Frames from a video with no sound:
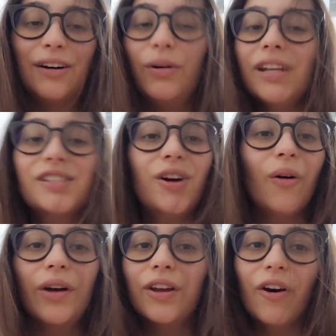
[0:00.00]
What is
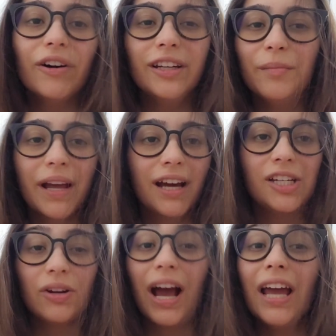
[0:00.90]
going on in my
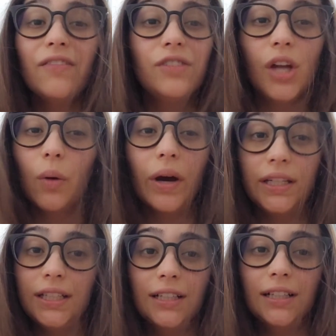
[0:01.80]
country? I have no
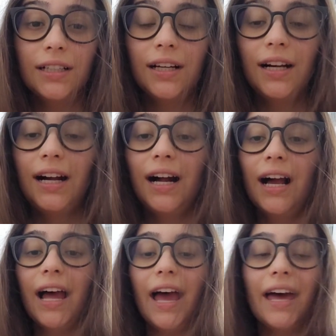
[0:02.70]
idea.
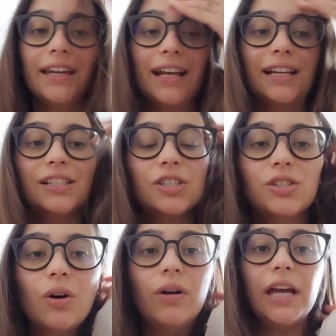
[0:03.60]
And it's
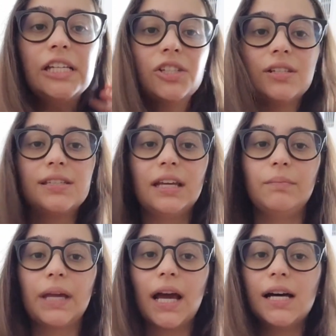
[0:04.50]
so interesting
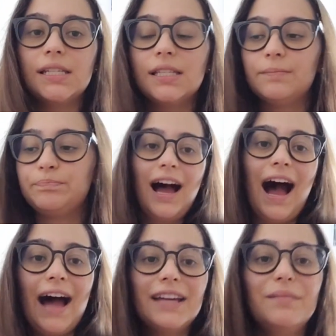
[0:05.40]
because
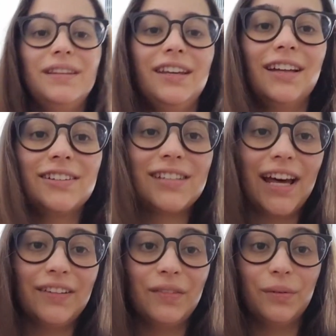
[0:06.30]
I am in the other
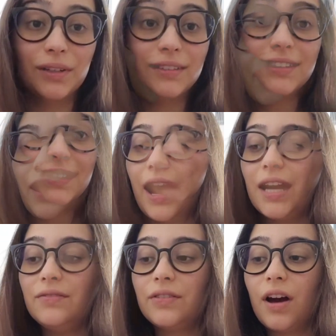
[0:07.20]
side of the world. So
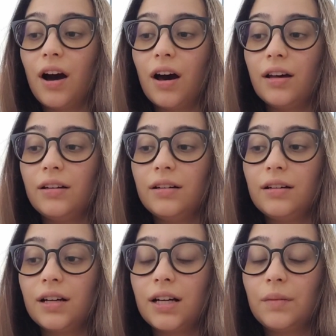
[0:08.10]
I've got
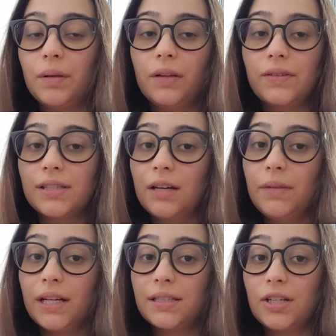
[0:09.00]
a couple of
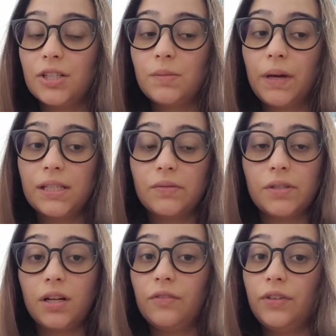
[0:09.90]
assignment extensions because I
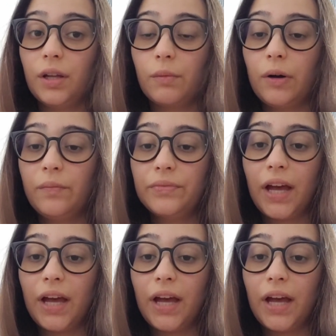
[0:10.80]
was not feeling well.